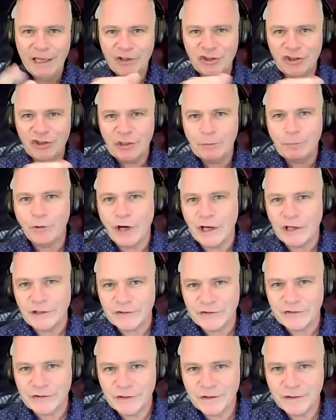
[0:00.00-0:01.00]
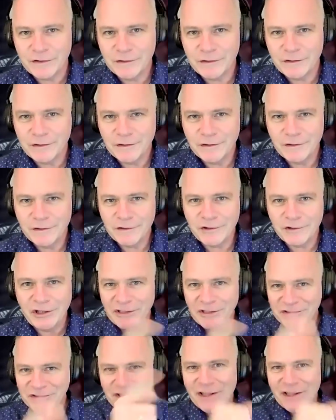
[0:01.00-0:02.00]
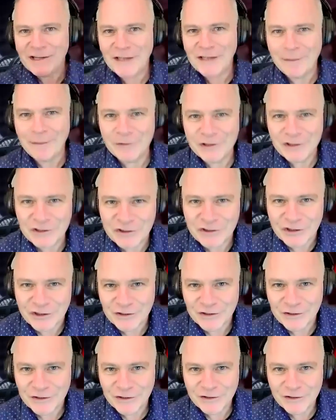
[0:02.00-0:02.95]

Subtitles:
Angie Price. You didn't see that coming, did you?